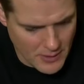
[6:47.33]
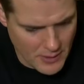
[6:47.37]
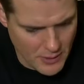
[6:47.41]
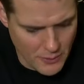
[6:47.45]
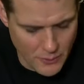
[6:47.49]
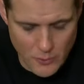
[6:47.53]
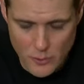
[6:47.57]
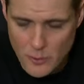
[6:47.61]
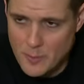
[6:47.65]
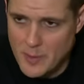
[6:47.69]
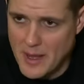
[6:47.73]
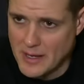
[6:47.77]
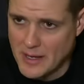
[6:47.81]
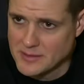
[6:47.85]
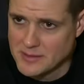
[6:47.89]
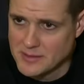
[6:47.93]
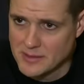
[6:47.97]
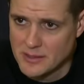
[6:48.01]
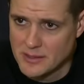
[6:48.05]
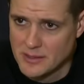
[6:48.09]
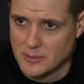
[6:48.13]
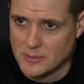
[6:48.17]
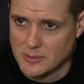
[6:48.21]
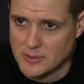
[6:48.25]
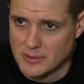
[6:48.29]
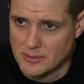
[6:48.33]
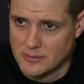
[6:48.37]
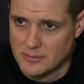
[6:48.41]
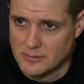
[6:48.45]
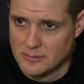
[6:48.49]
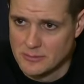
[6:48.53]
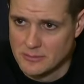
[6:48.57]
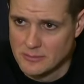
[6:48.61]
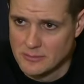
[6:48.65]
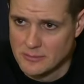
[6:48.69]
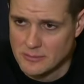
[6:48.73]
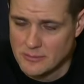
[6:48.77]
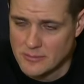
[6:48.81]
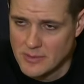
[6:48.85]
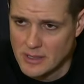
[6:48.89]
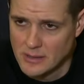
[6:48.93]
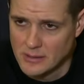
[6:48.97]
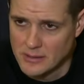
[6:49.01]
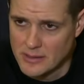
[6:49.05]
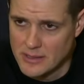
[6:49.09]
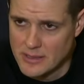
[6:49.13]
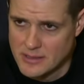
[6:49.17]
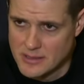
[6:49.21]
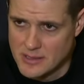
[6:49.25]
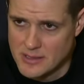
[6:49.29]
group execution that
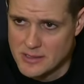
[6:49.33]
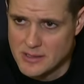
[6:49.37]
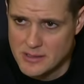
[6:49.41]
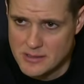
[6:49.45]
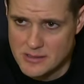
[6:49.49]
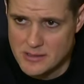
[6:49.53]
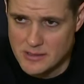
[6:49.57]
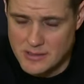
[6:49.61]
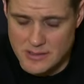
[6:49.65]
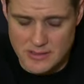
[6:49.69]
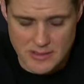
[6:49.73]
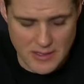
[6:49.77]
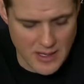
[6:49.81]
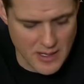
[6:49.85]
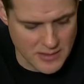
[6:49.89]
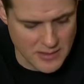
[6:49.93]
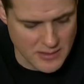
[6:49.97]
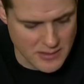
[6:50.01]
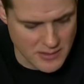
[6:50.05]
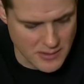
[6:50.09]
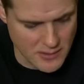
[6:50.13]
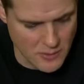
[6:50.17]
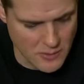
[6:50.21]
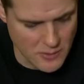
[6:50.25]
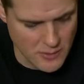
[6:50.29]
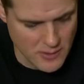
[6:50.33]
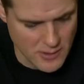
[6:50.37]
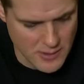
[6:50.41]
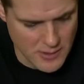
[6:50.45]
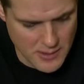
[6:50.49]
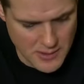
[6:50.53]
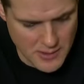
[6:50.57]
leads us to success. So